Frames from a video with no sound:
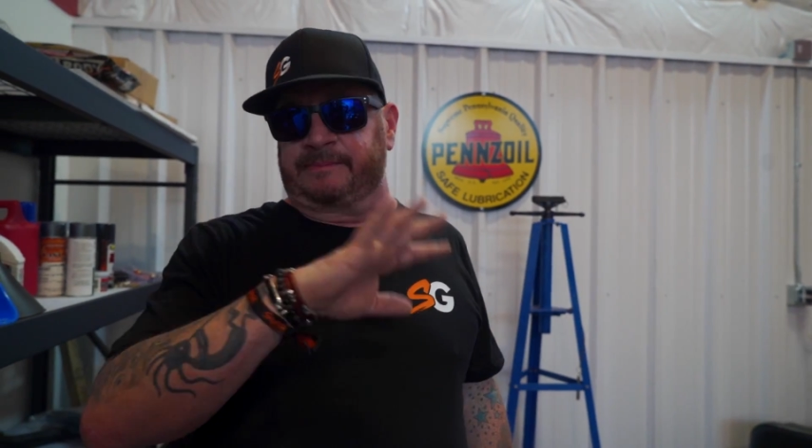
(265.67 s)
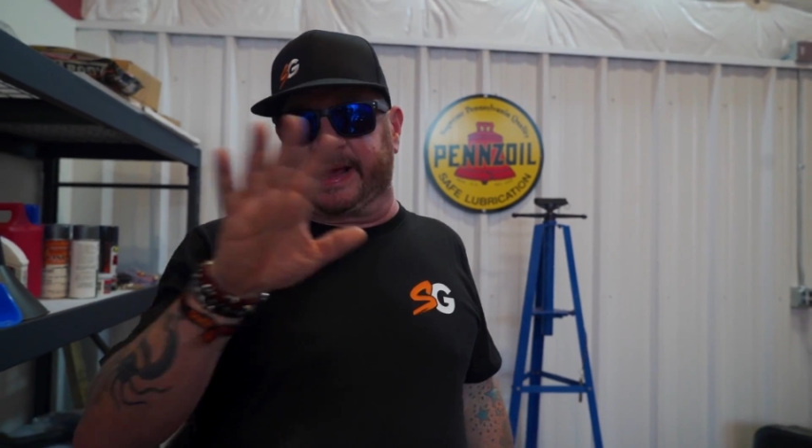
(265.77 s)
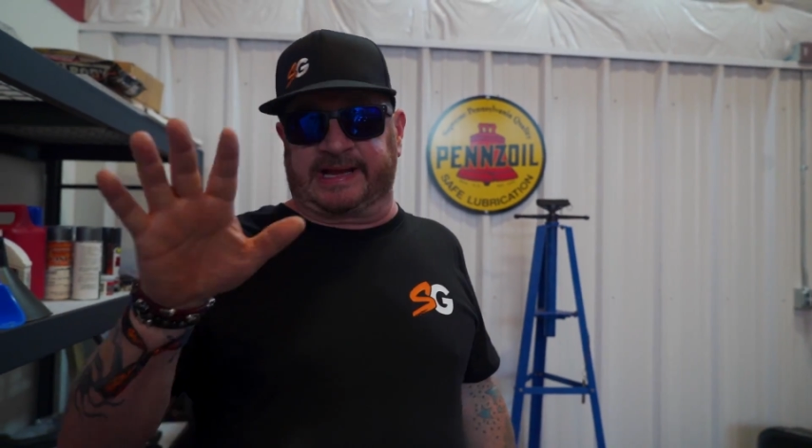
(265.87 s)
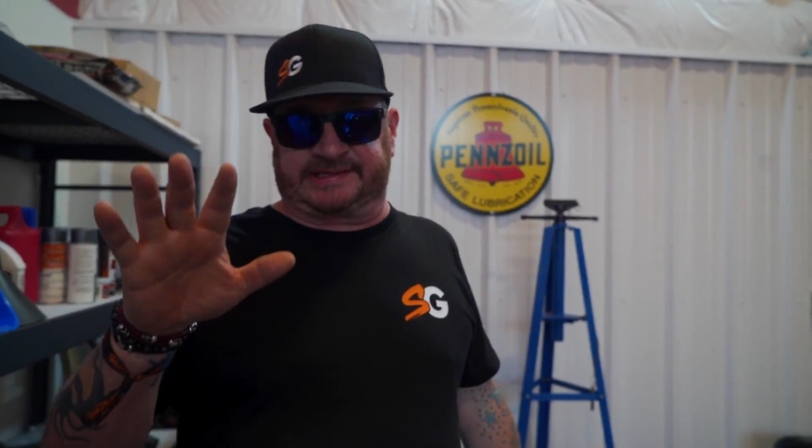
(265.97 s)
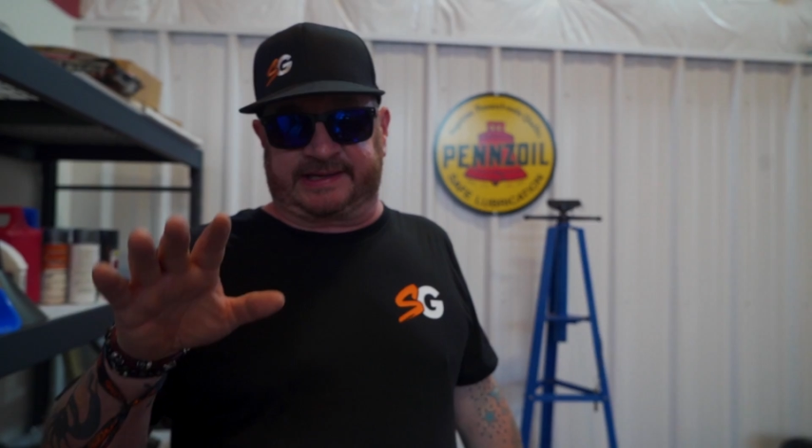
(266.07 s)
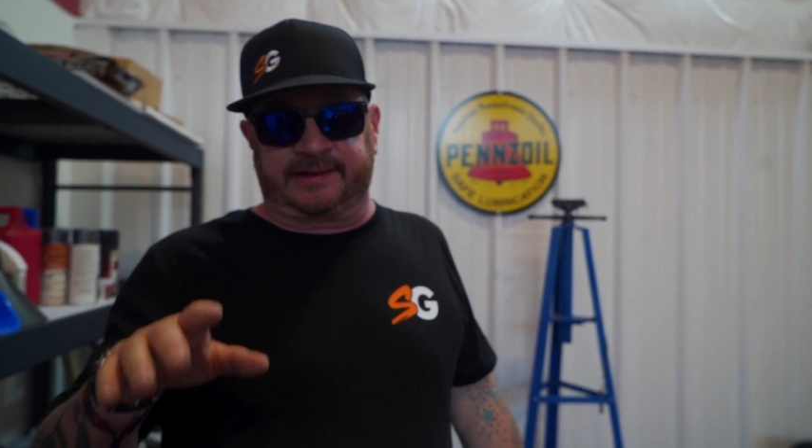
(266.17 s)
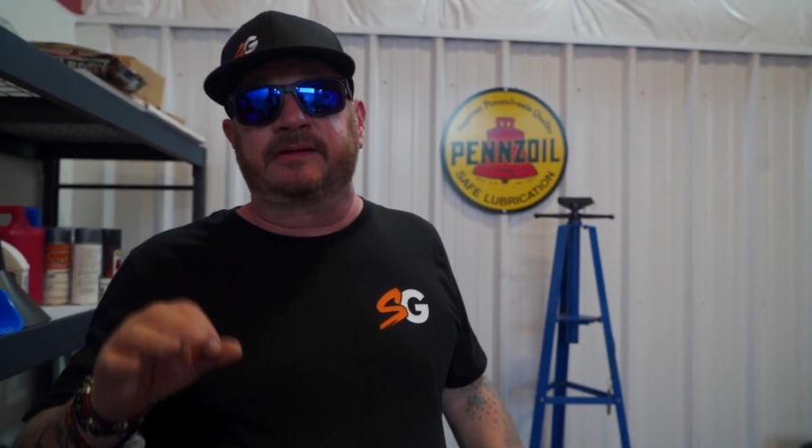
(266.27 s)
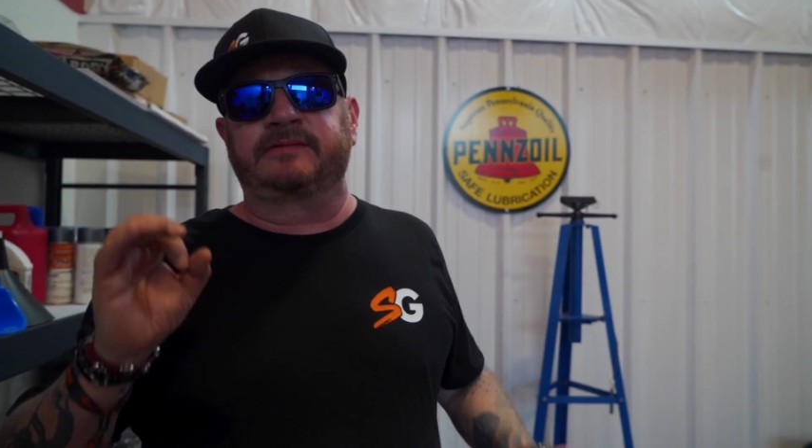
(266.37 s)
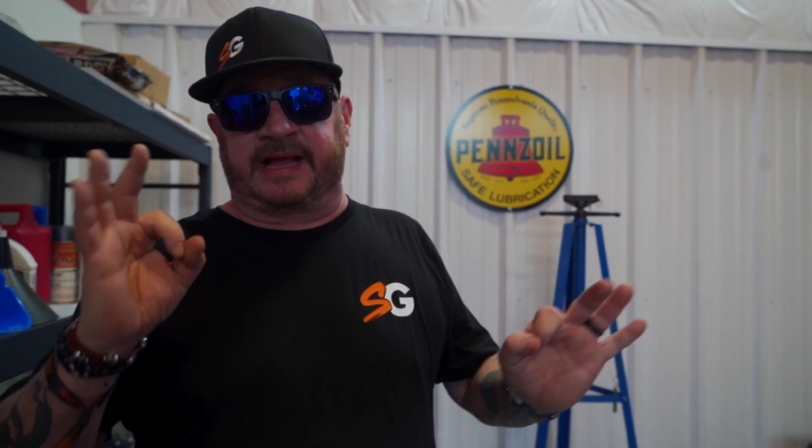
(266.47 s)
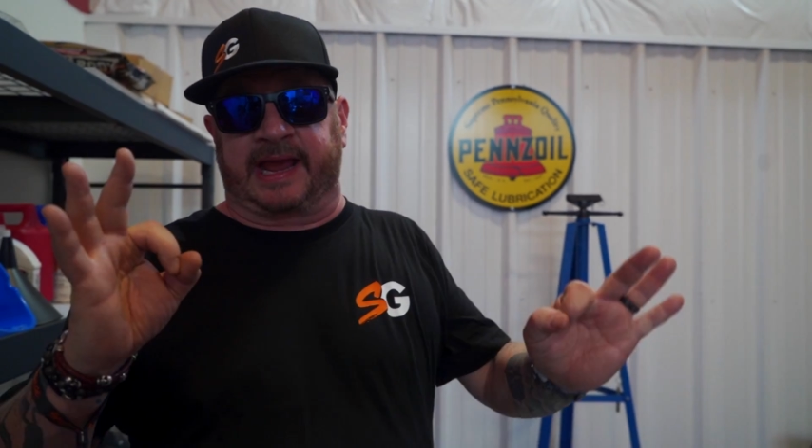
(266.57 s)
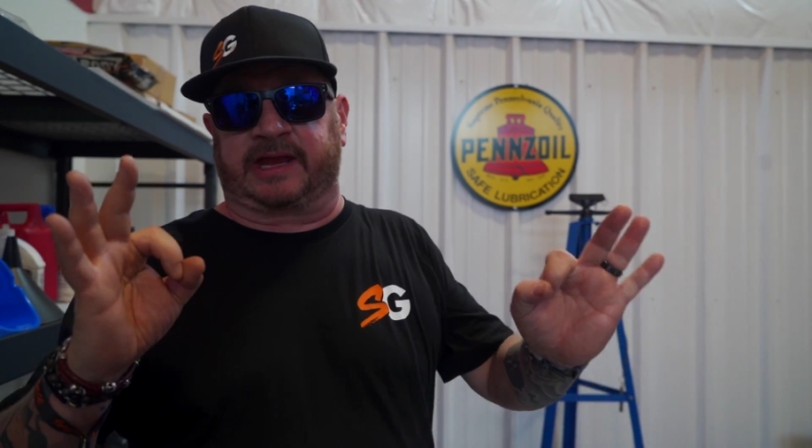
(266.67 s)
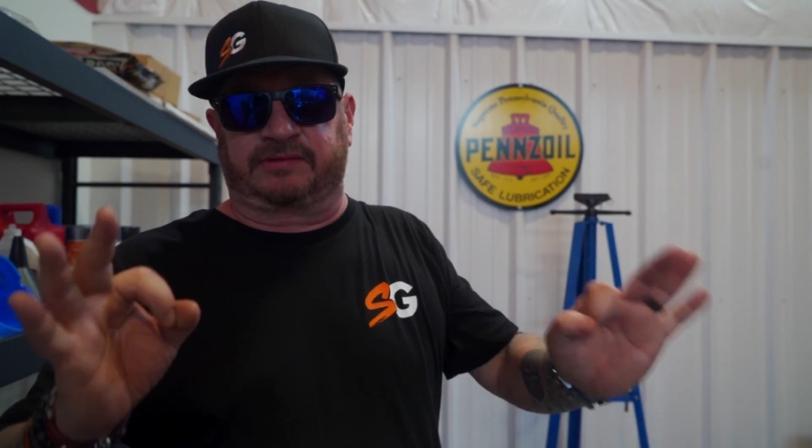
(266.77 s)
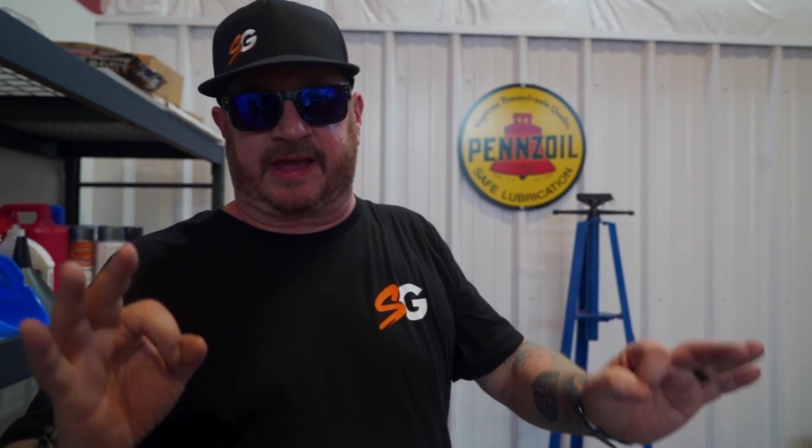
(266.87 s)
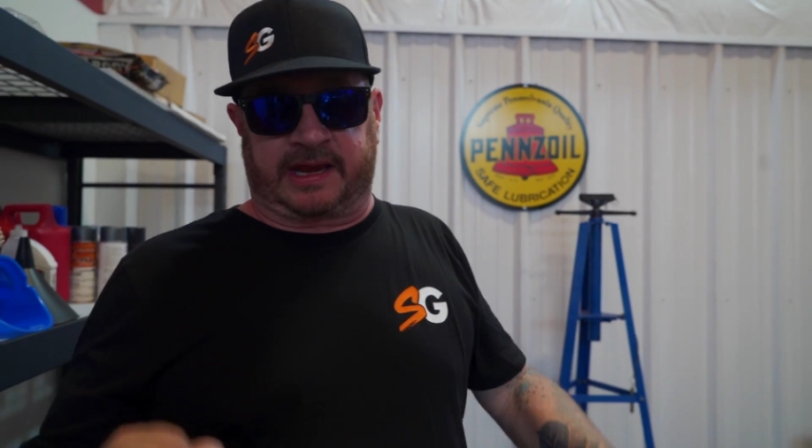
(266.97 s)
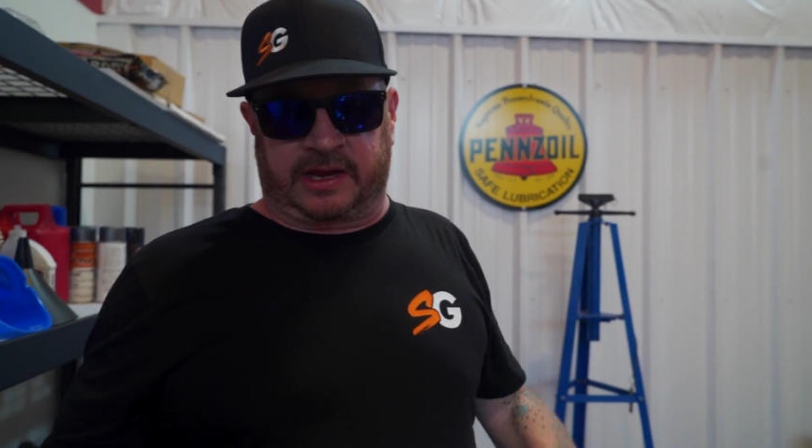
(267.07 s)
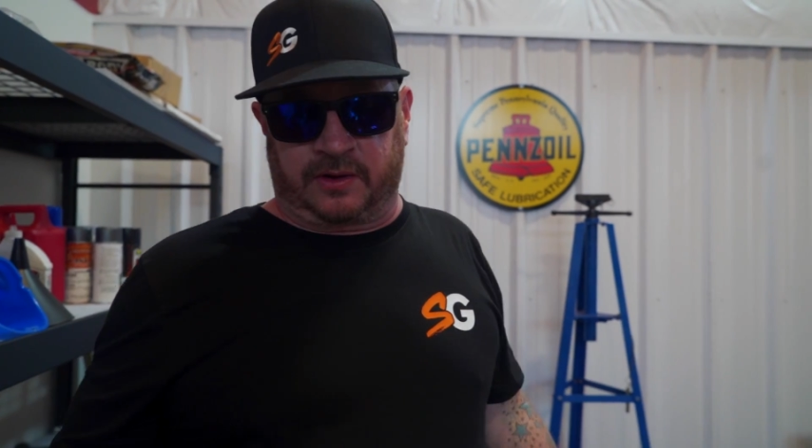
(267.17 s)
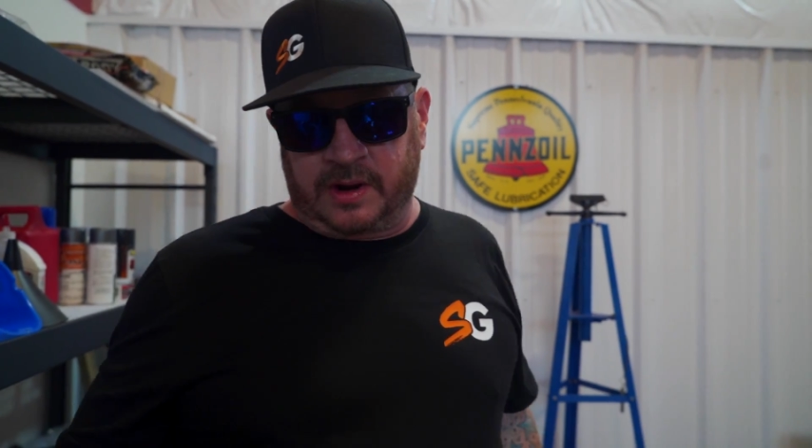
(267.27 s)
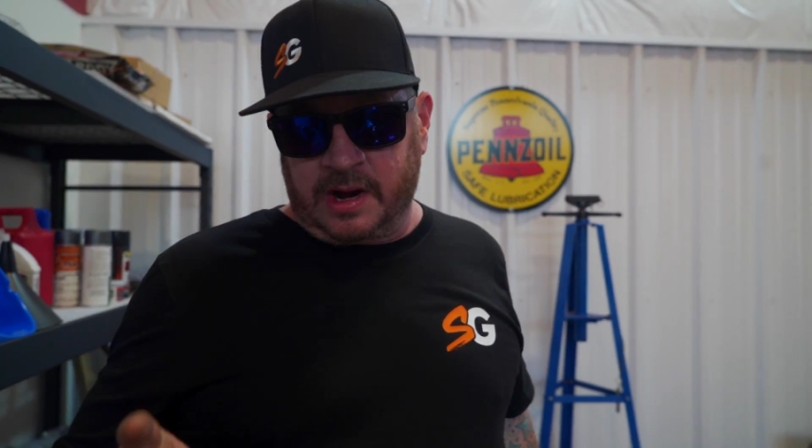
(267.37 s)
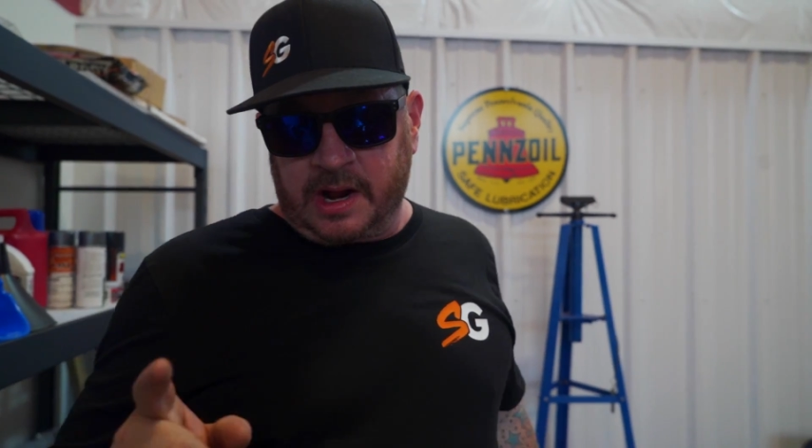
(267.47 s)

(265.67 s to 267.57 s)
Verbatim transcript: Amazing. Thank you, thank you.